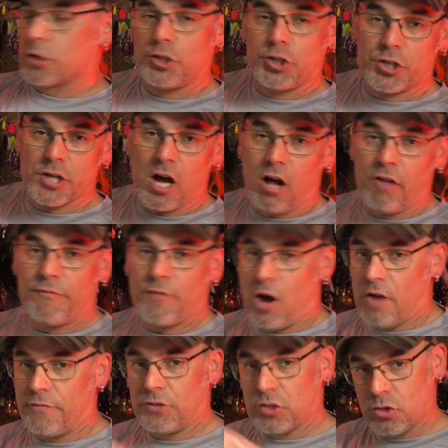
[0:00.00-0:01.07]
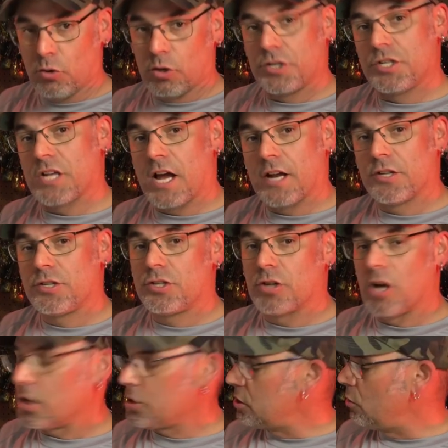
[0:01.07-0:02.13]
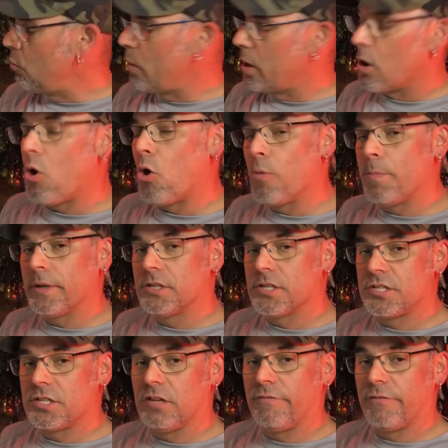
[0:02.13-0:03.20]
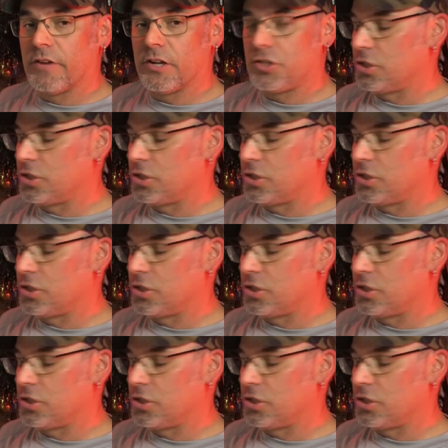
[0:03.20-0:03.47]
shelf off the north side of structure, and we're hoping to see fish